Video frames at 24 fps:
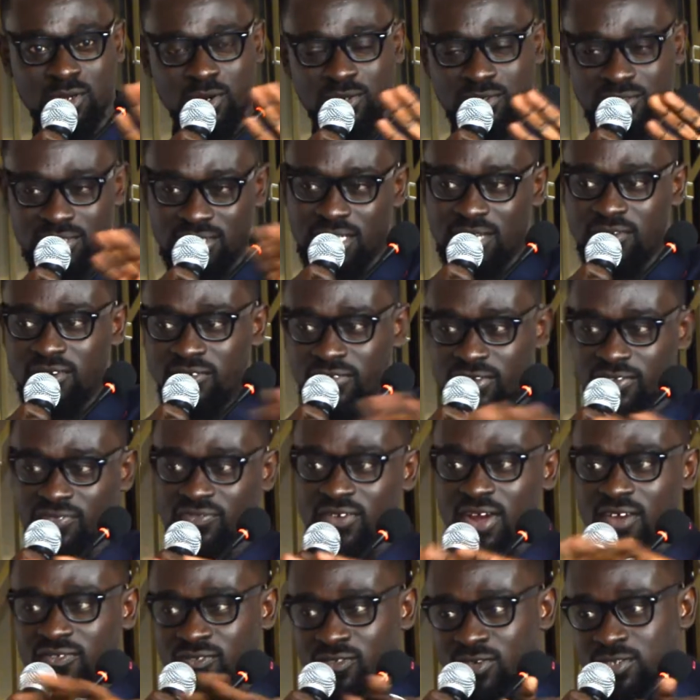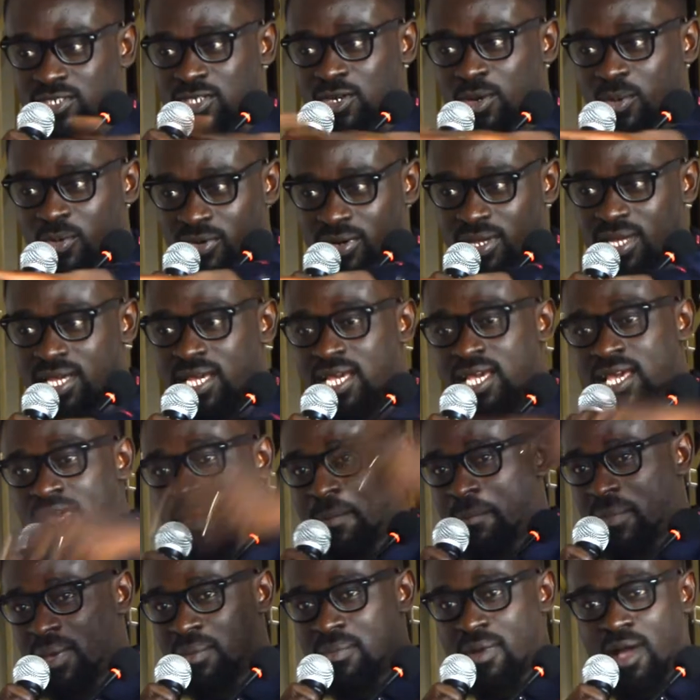to say, you read the book.
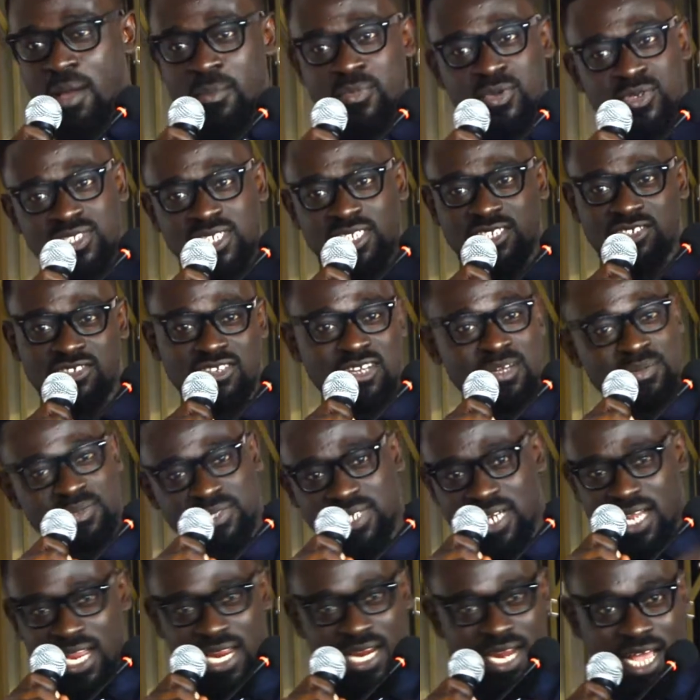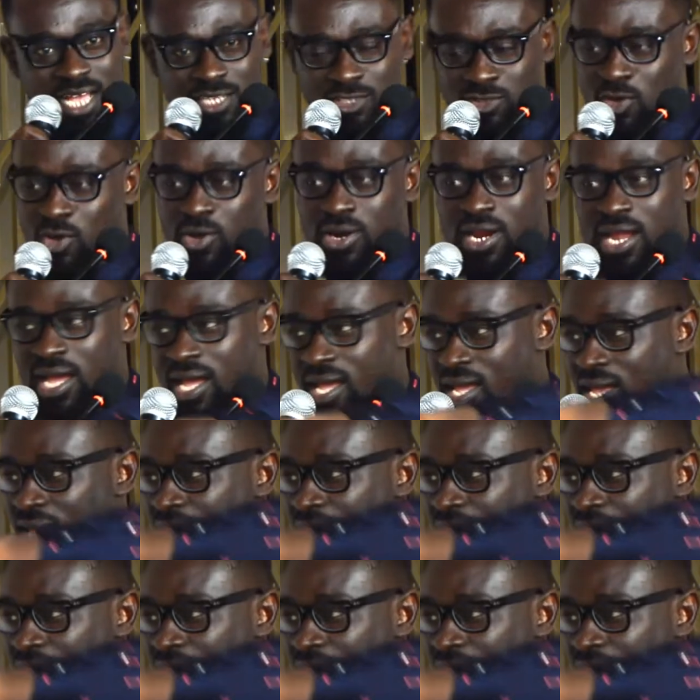My mom music straight to now and score now.